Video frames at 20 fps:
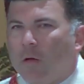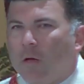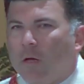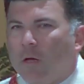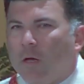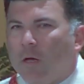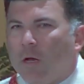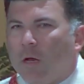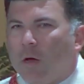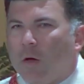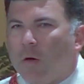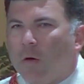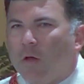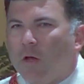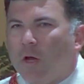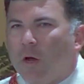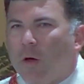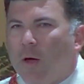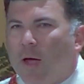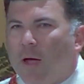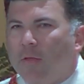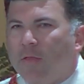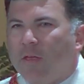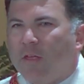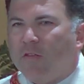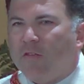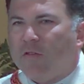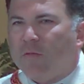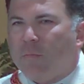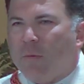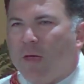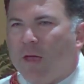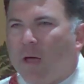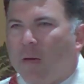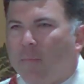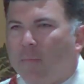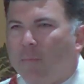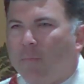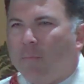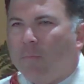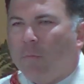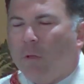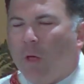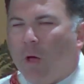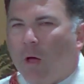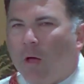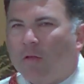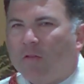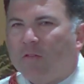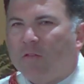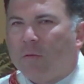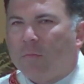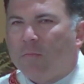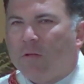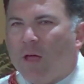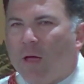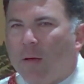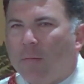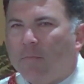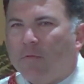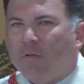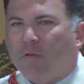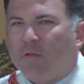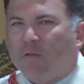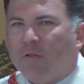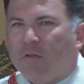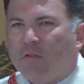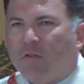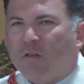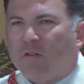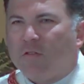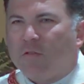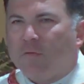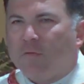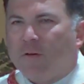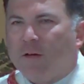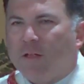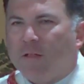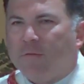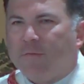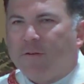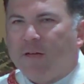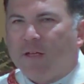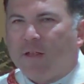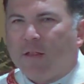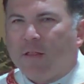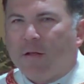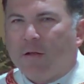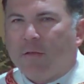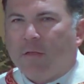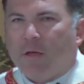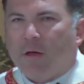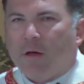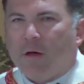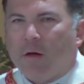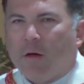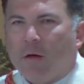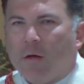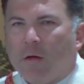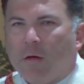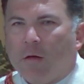you know how they just make up laws sometimes just to justify the fact that they're there?